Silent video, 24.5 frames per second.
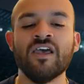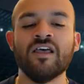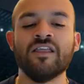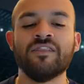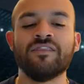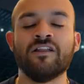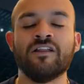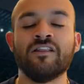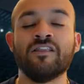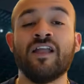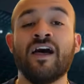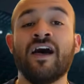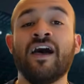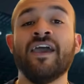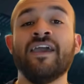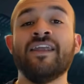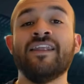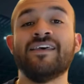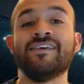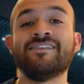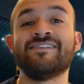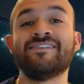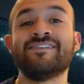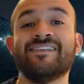The line
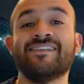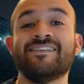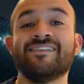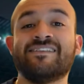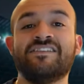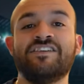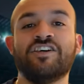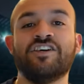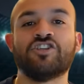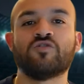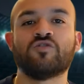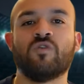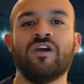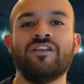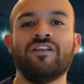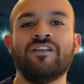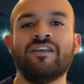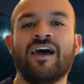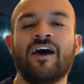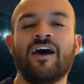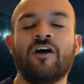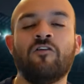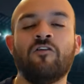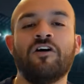is at 6 right
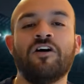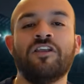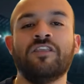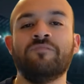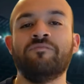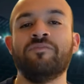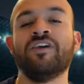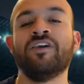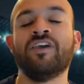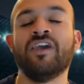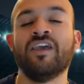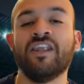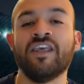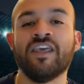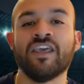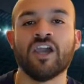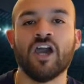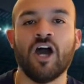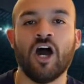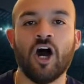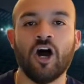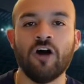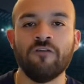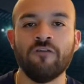now. In the beginning
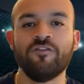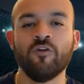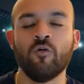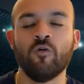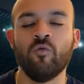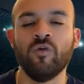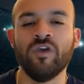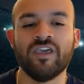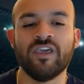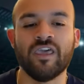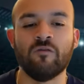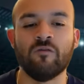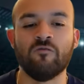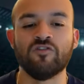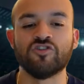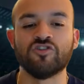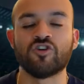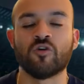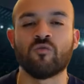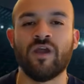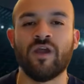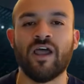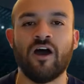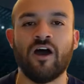of the week, it was
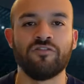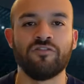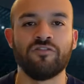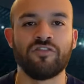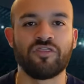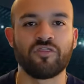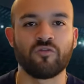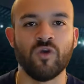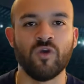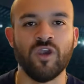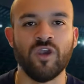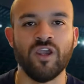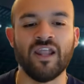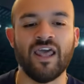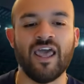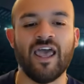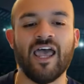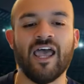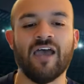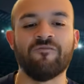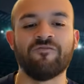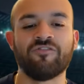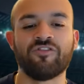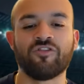around
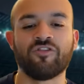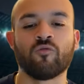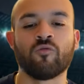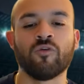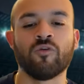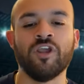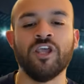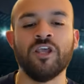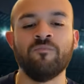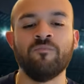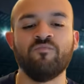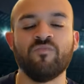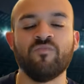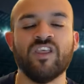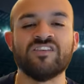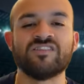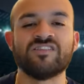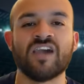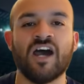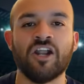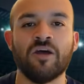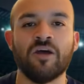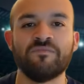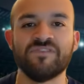3.5, 3. It's
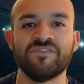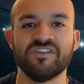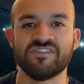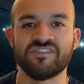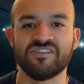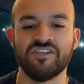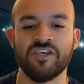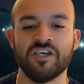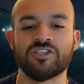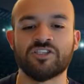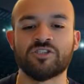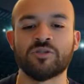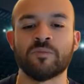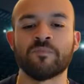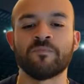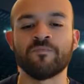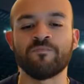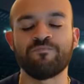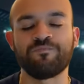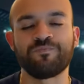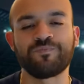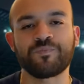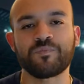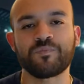gone up to 6.
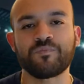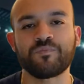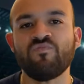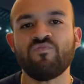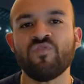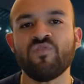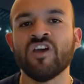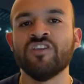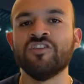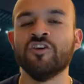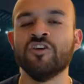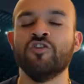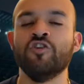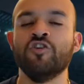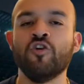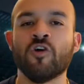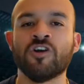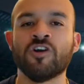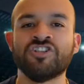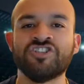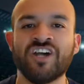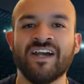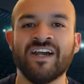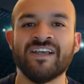The New
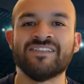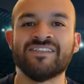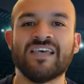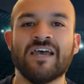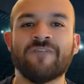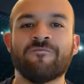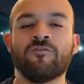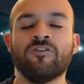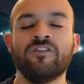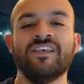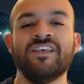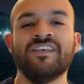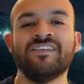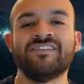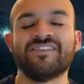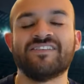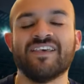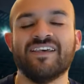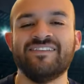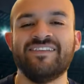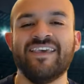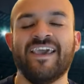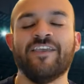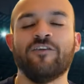York Giants have released
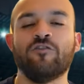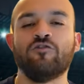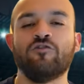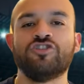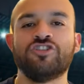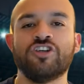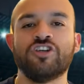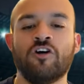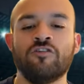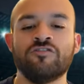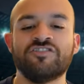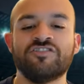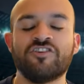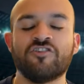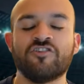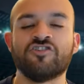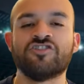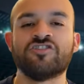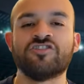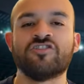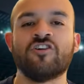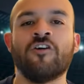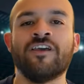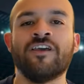Daniel Jones. They're
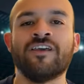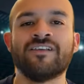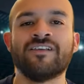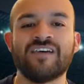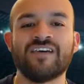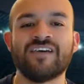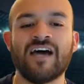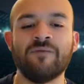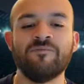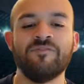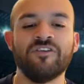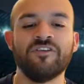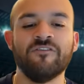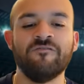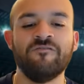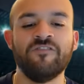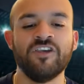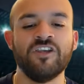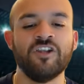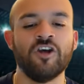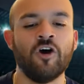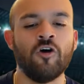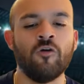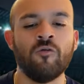starting Tommy
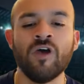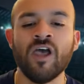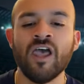DeVito.